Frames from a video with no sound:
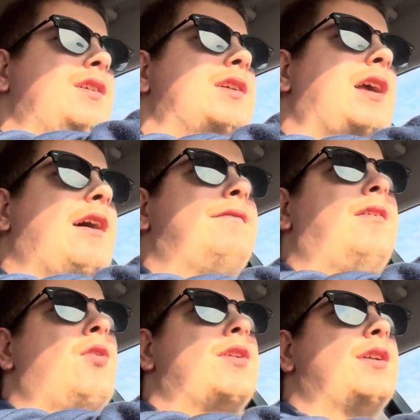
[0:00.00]
got
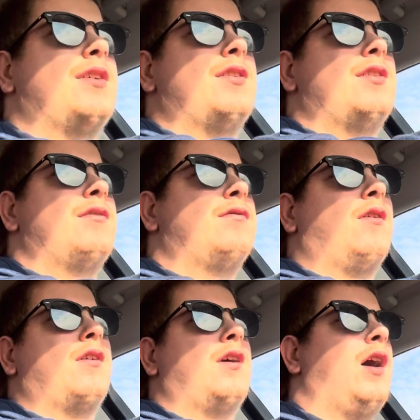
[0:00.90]
voted
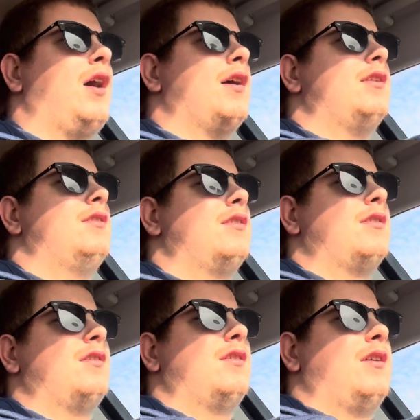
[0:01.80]
for
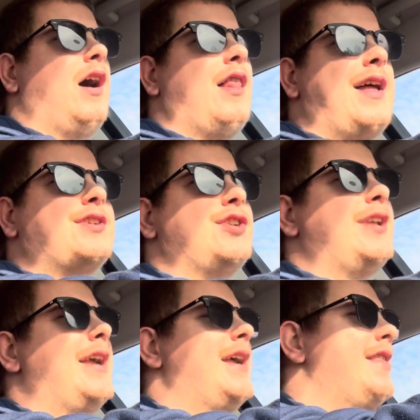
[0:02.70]
on election
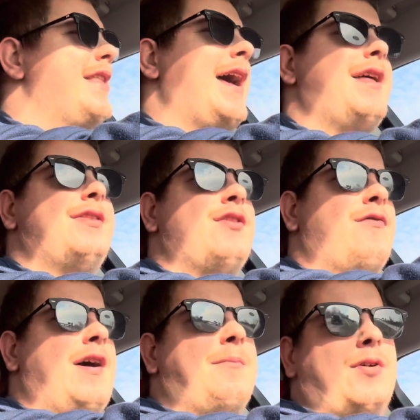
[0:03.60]
day in that
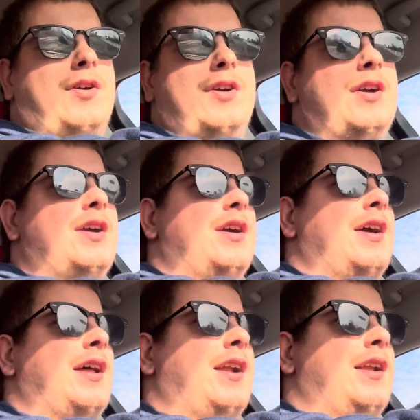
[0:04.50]
November
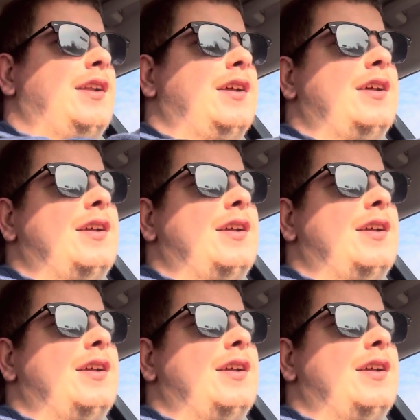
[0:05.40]
and on